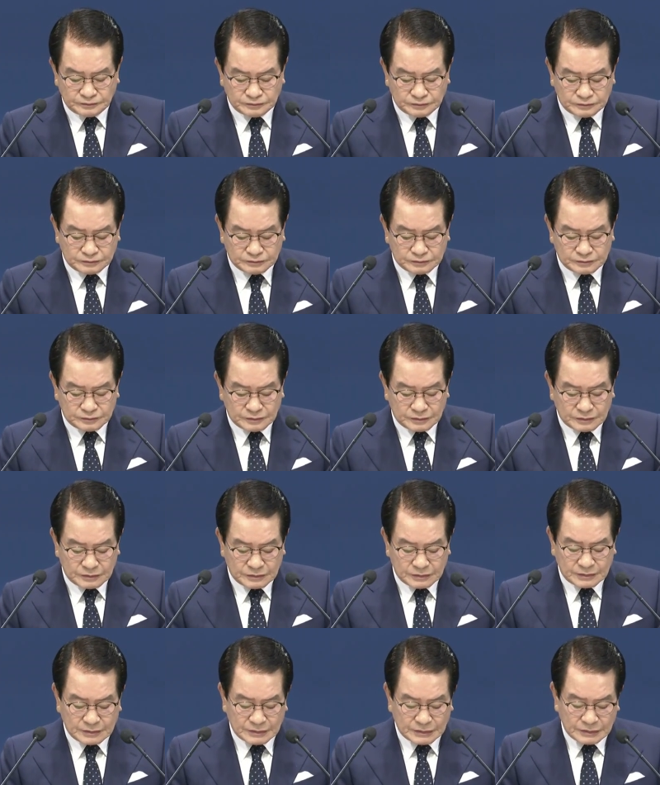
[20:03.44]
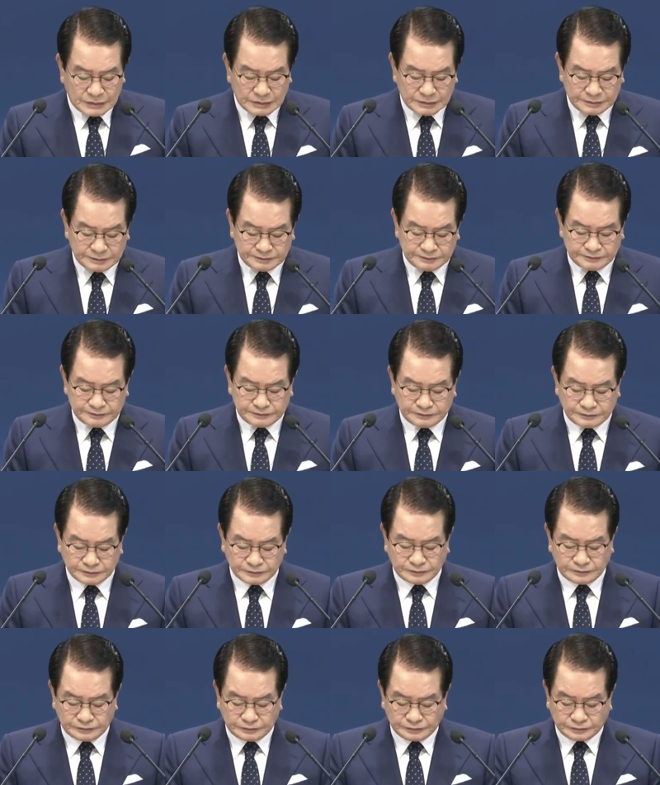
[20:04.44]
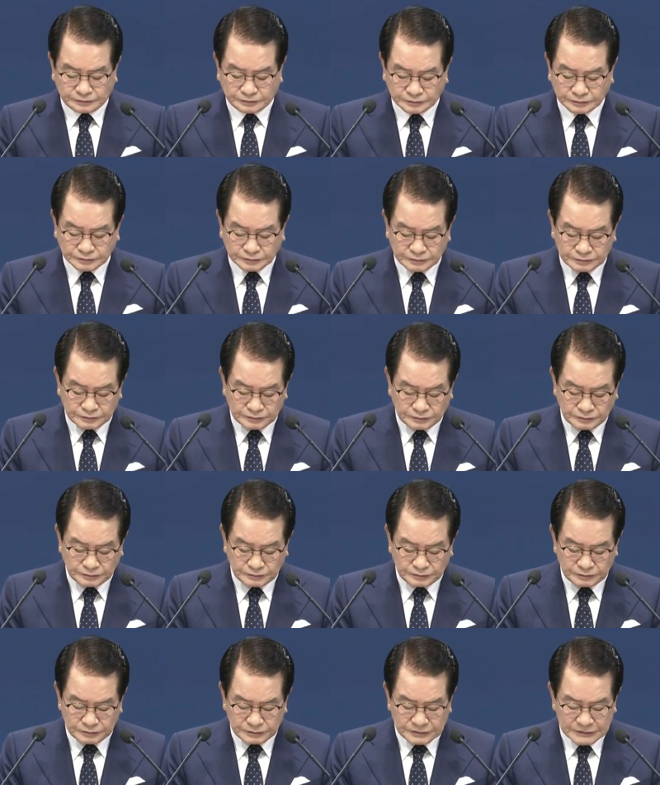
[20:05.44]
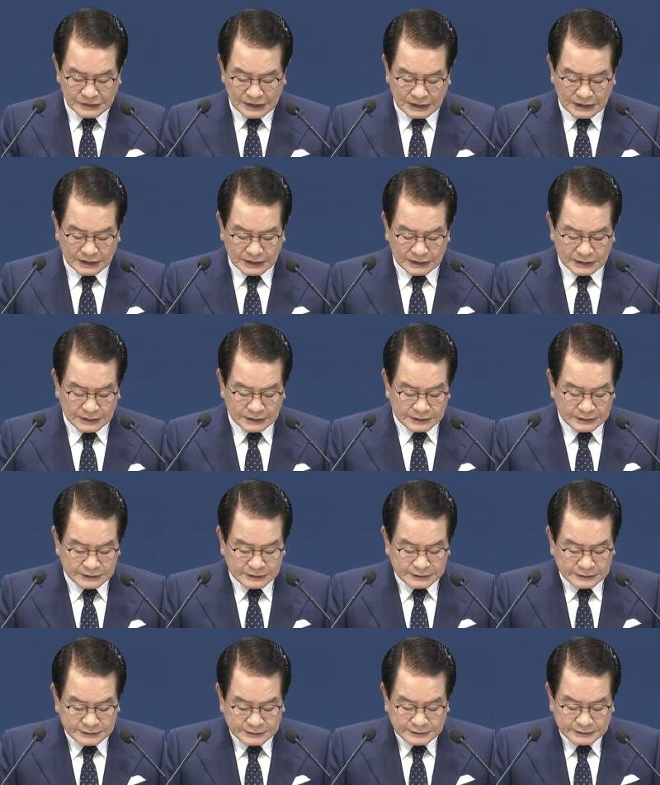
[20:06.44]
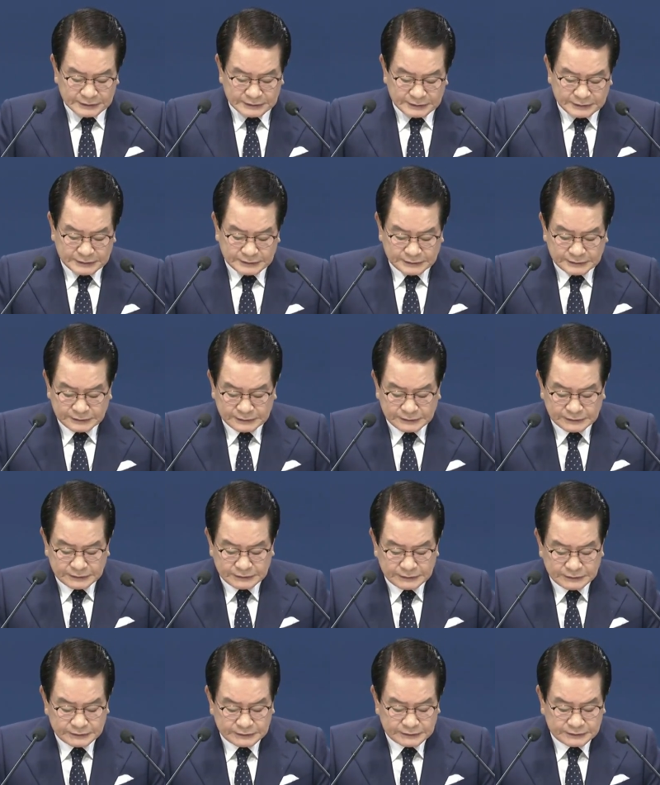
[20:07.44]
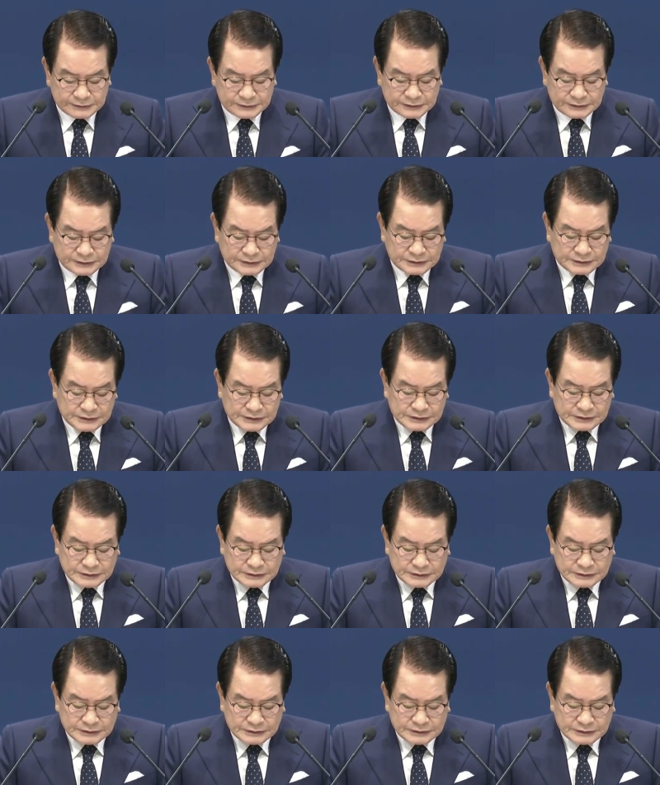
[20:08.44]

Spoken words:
(silence)